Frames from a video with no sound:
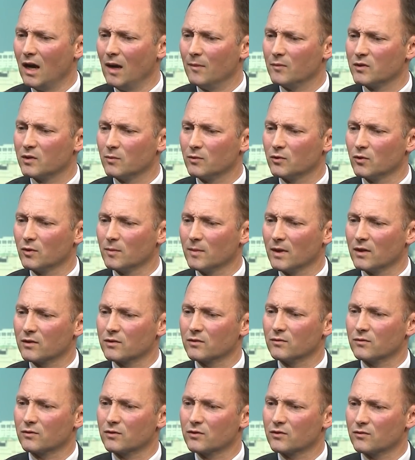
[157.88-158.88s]
So we're talking about
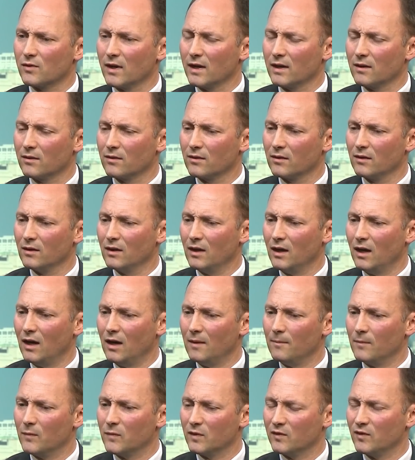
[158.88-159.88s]
sort of strength,
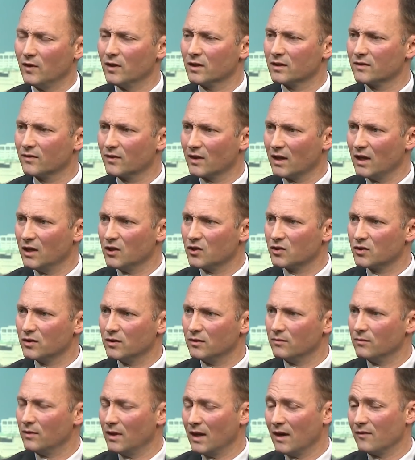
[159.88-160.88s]

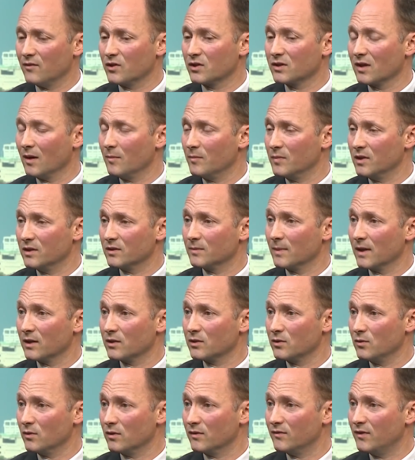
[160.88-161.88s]
diversification. The average company is
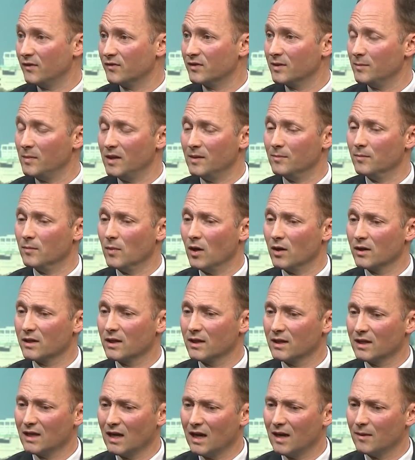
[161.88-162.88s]
about 250 million
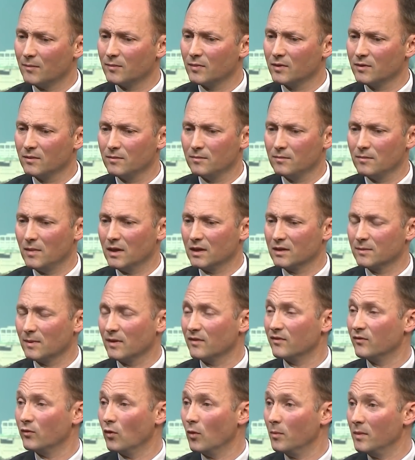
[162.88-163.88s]
market cap, makes about
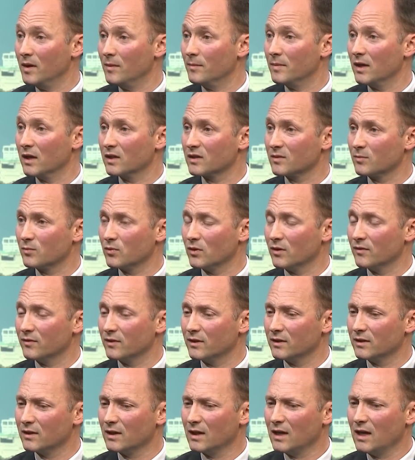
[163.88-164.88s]
£4 million of
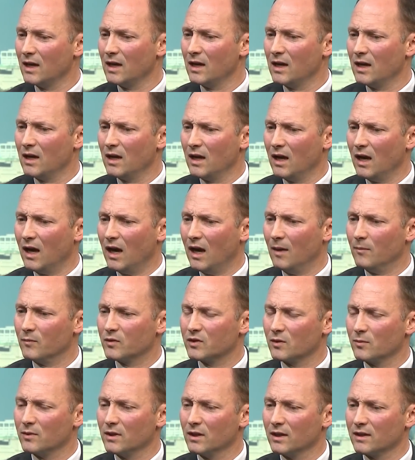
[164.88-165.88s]
profit.
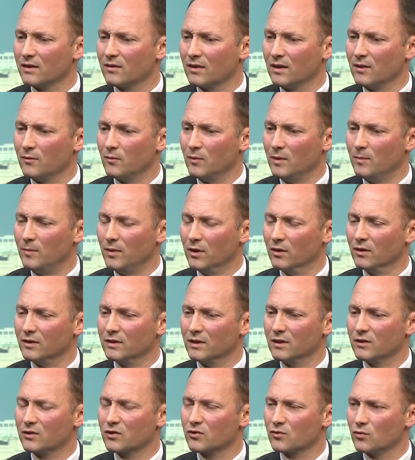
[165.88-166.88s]
So we like to think we're
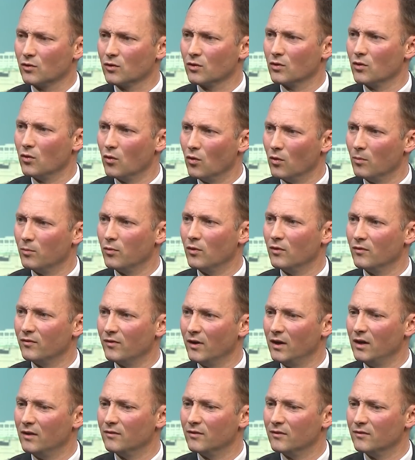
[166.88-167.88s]
building a strong core
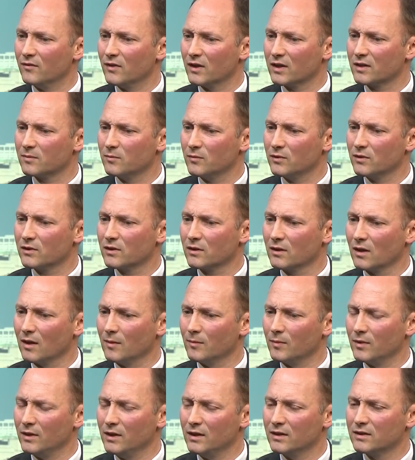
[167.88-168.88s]
portfolio of investment
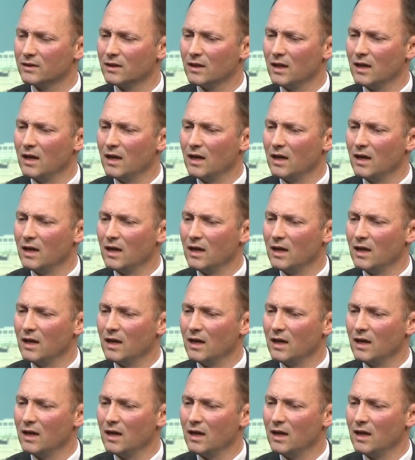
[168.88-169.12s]
companies,